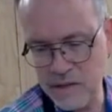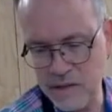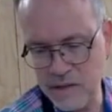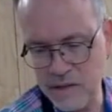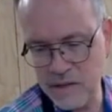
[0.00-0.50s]

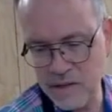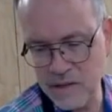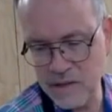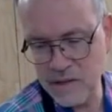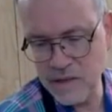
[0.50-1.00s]
never
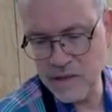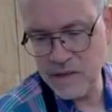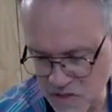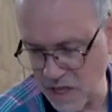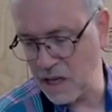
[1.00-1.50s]

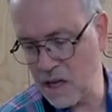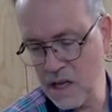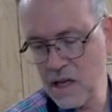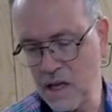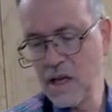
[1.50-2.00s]
seen
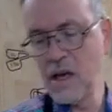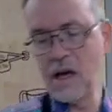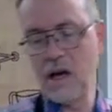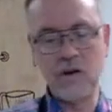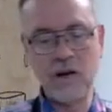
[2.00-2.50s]

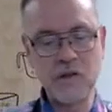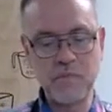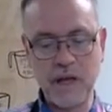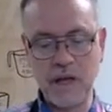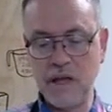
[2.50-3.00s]
a
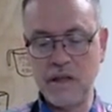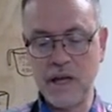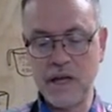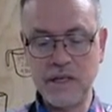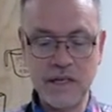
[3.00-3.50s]
recipe
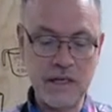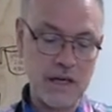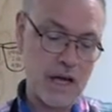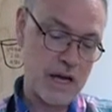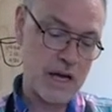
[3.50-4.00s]
that didn't
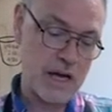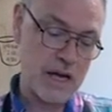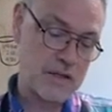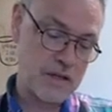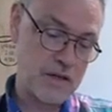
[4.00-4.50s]

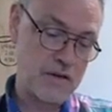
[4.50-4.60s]
ask